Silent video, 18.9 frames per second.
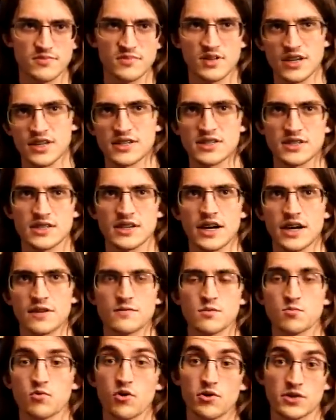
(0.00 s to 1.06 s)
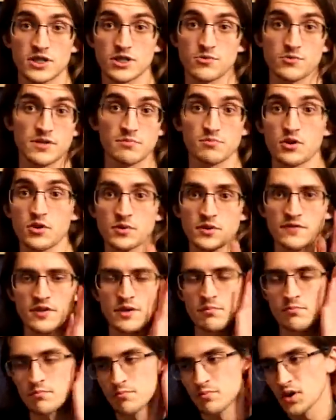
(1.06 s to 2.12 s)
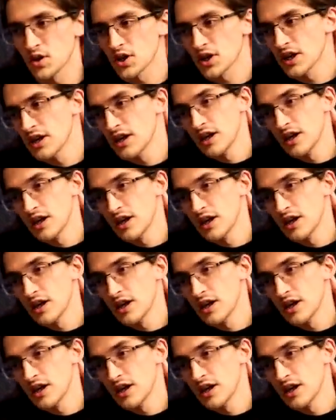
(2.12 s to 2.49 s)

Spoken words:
it's kind of important to read both of them. But